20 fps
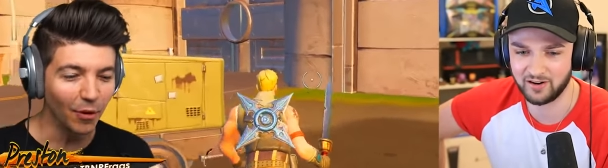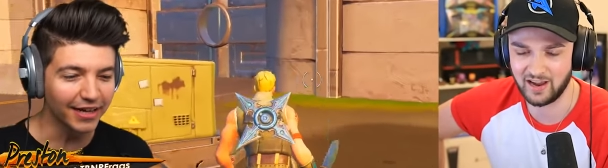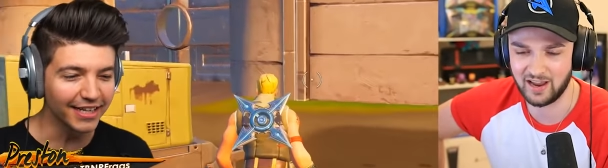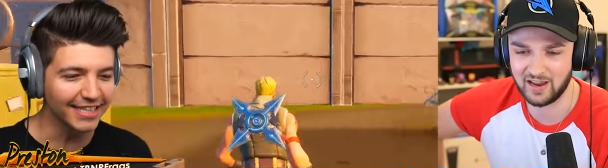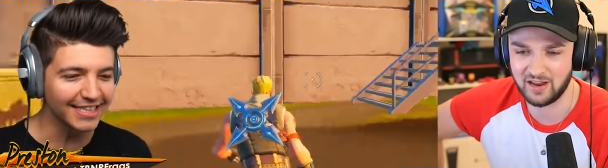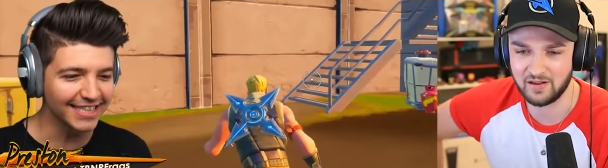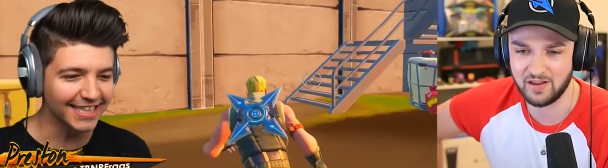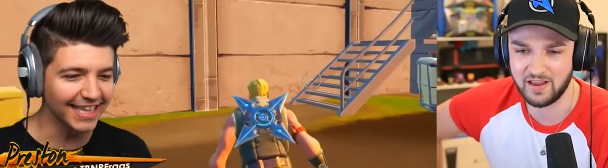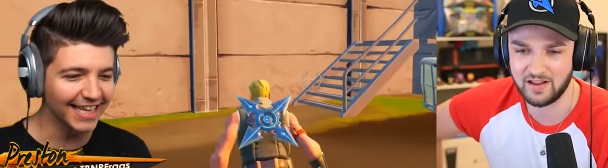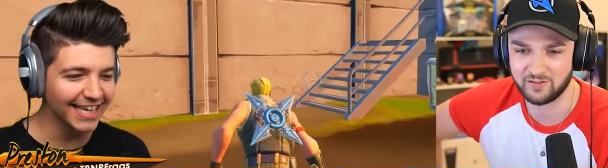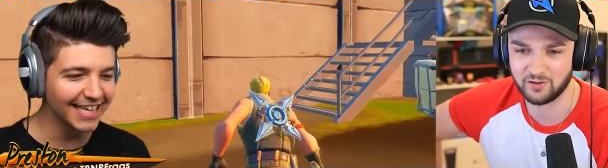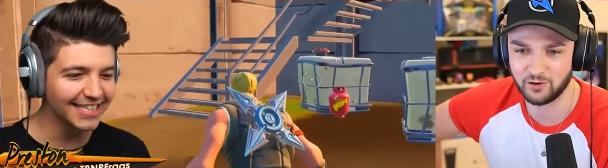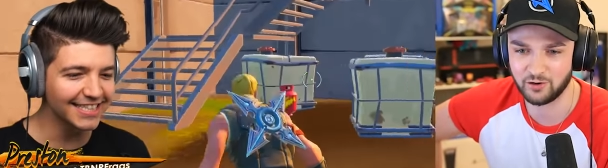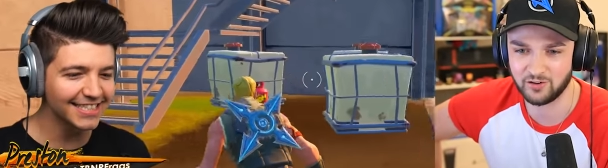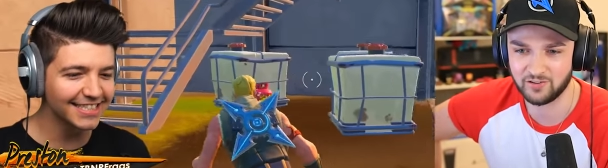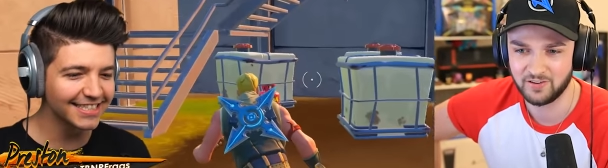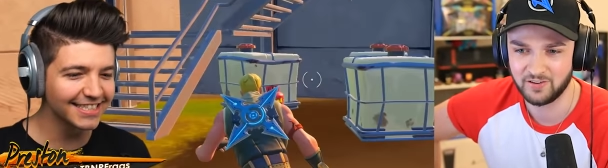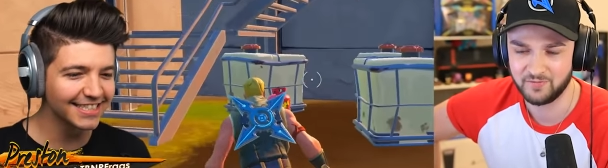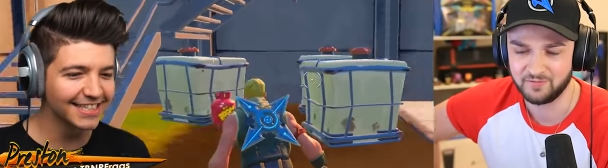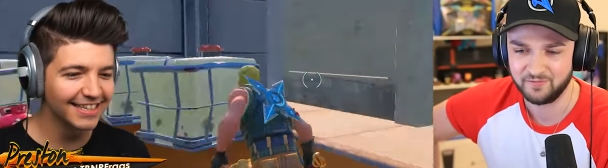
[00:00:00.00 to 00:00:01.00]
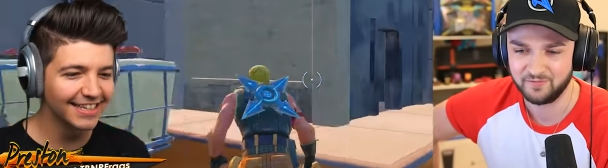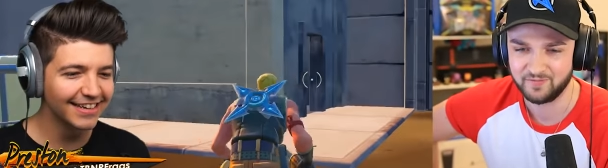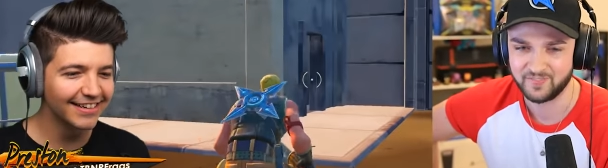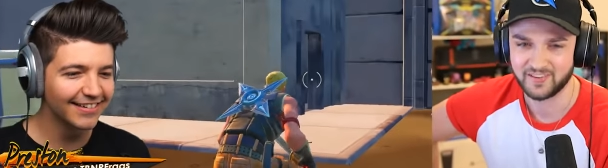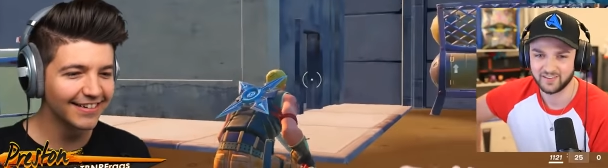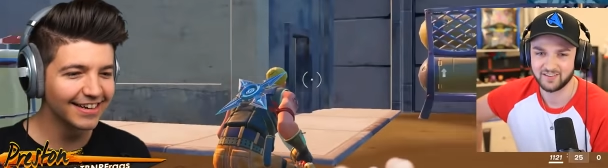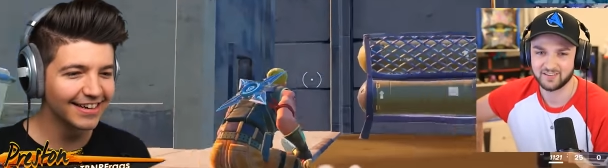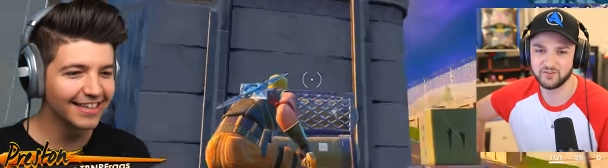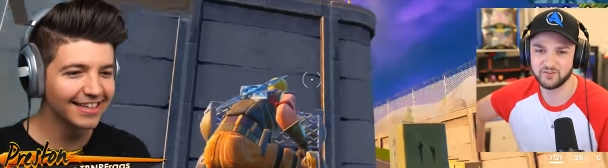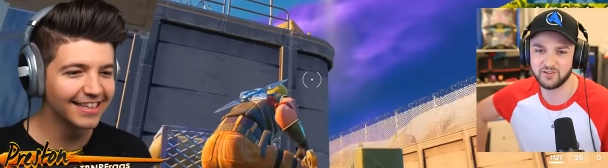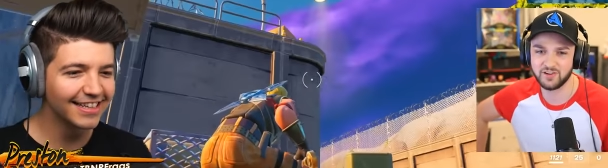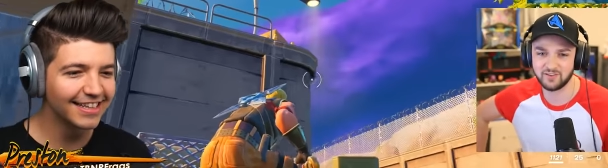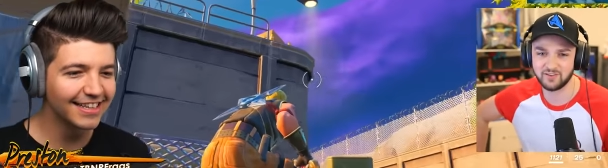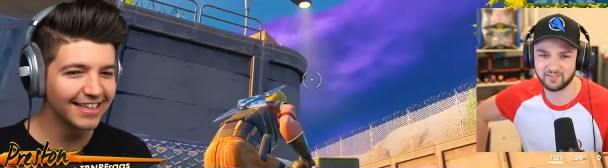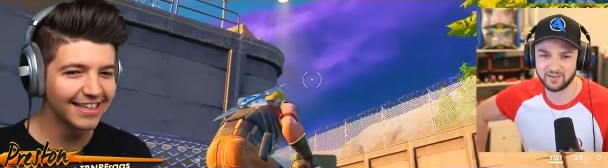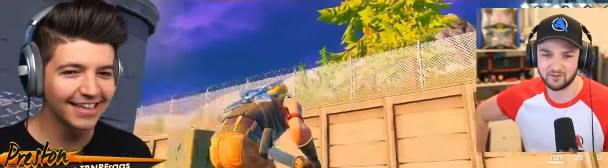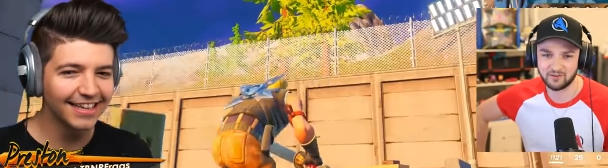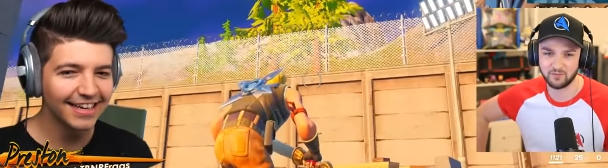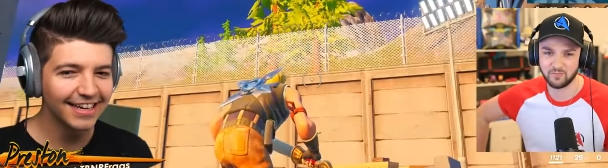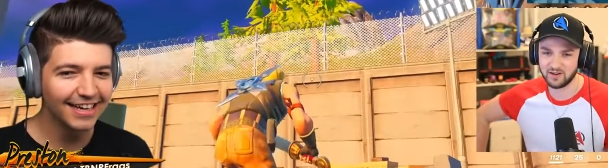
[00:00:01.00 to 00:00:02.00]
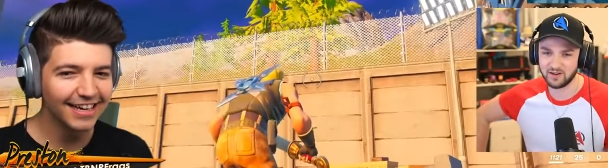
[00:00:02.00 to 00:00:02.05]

Speaker 1: what is this?
Speaker 2: You did a secret